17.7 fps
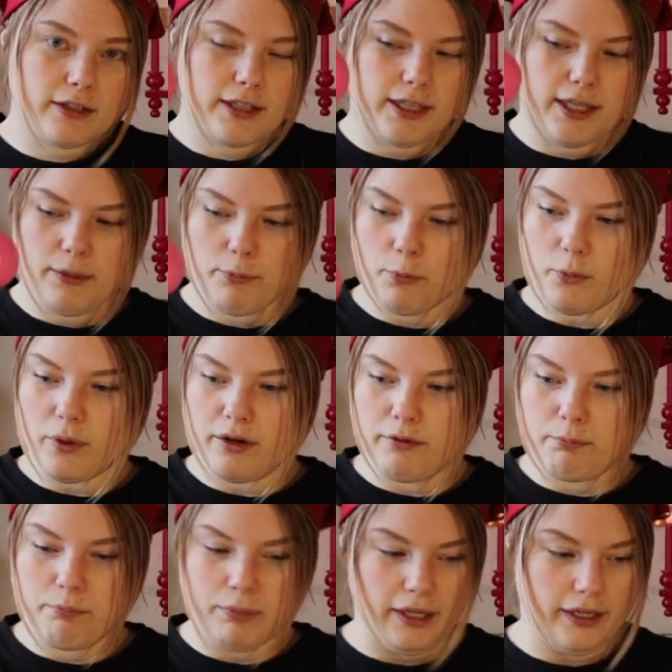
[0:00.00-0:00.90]
keep
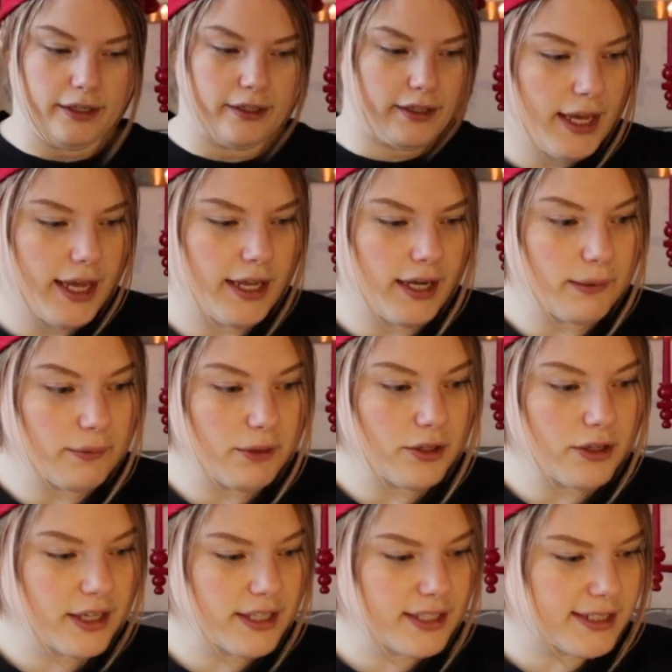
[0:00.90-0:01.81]
one pink, and I'm
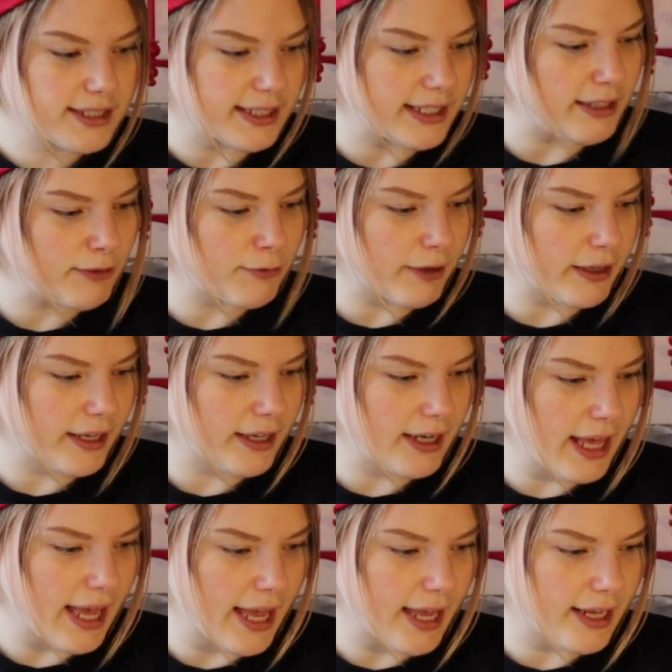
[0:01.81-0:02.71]
gonna see if I can
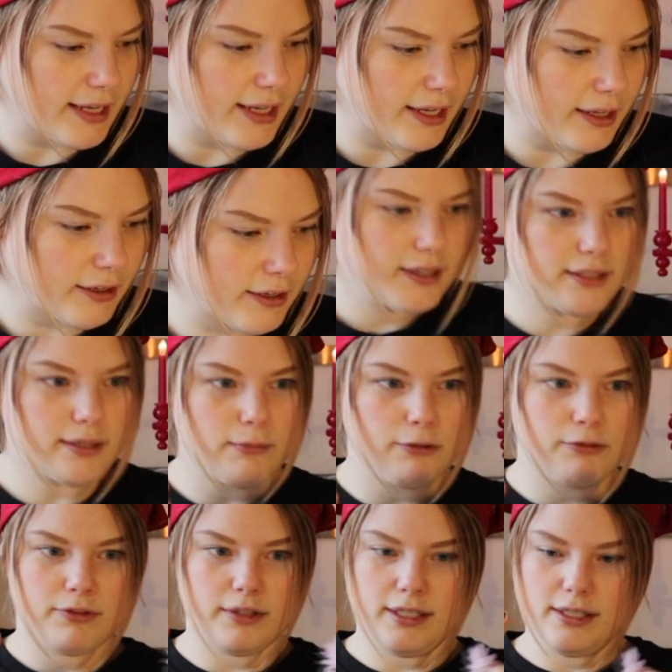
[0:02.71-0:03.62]
add like some
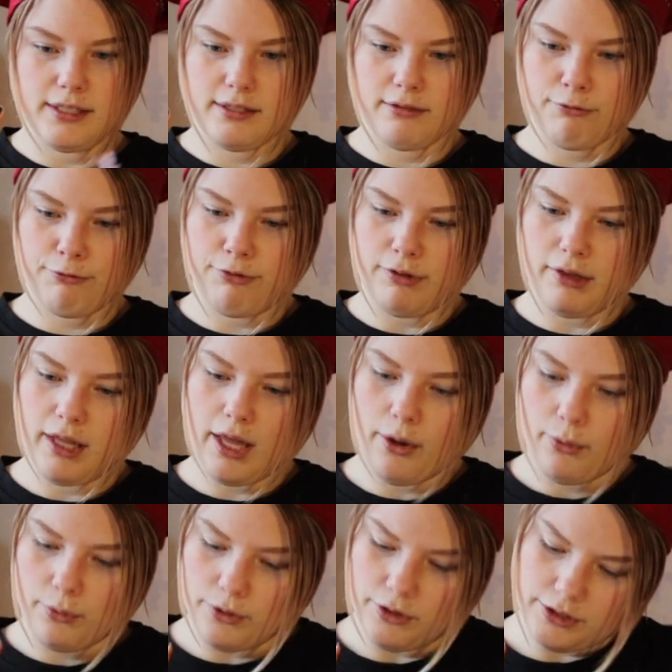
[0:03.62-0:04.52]
of these
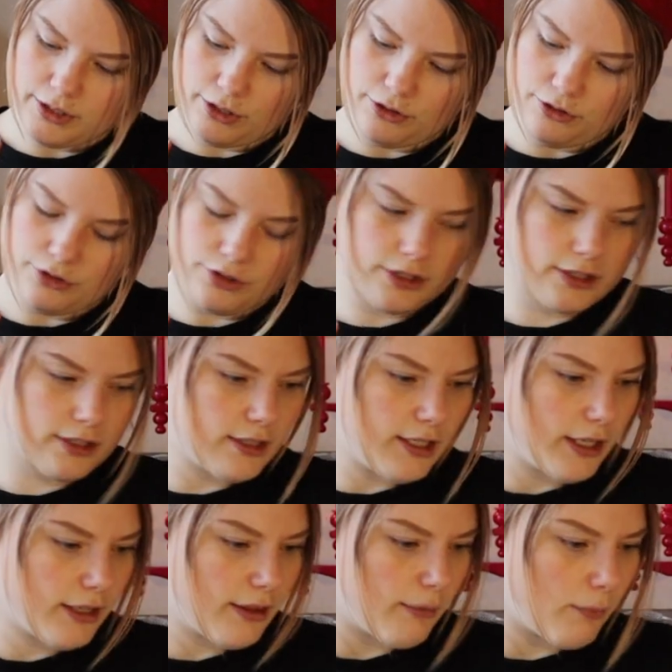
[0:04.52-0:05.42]
flowers and just
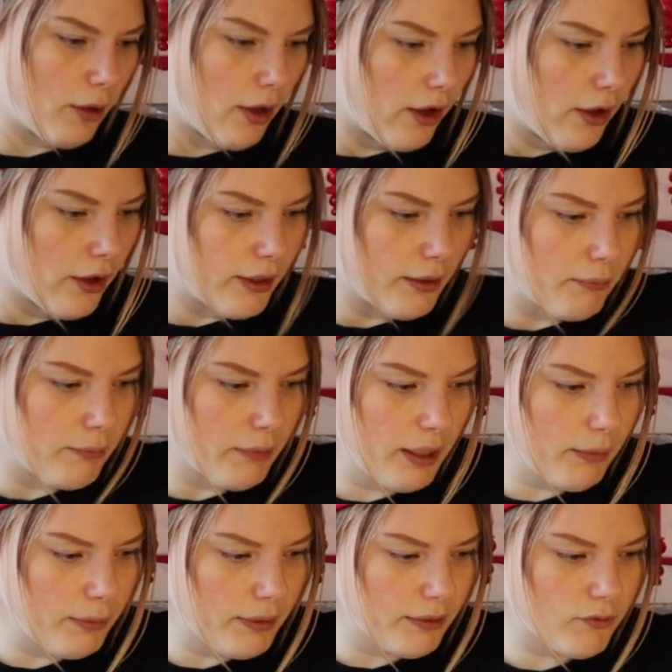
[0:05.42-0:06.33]
stick them on, and
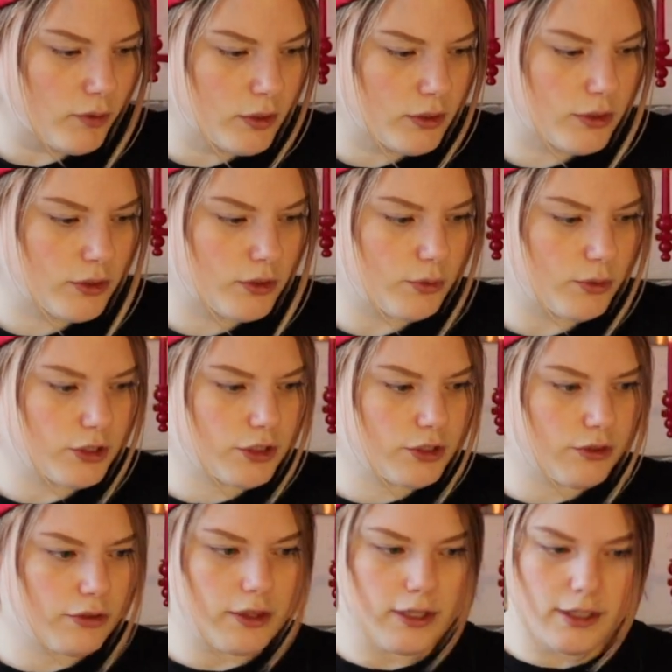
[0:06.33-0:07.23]
maybe even
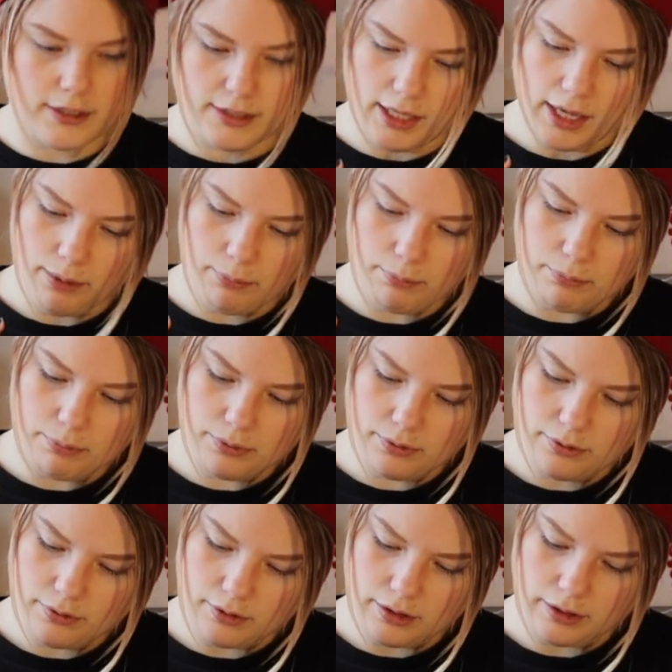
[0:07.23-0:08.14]
switch things up
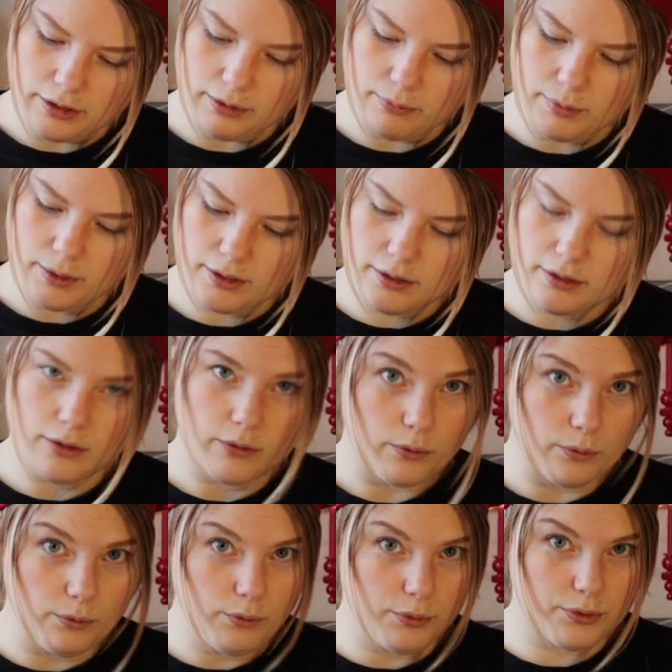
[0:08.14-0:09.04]
a little bit.
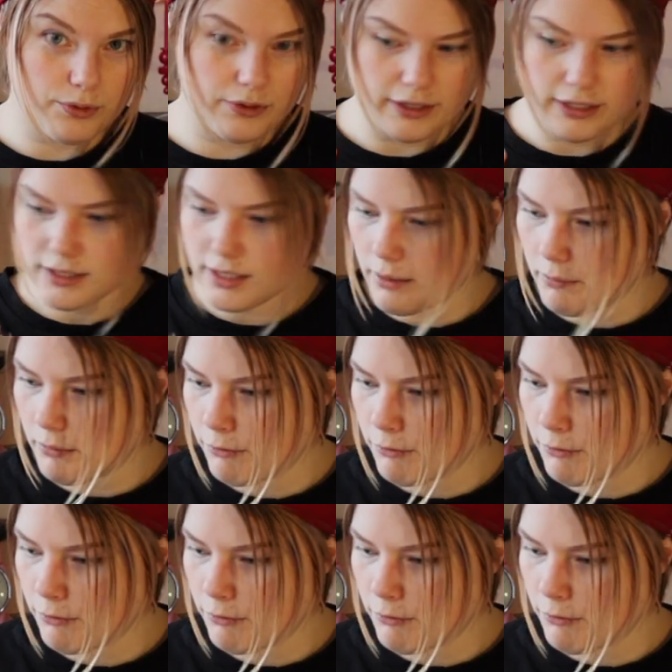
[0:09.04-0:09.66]
Ooh, this can be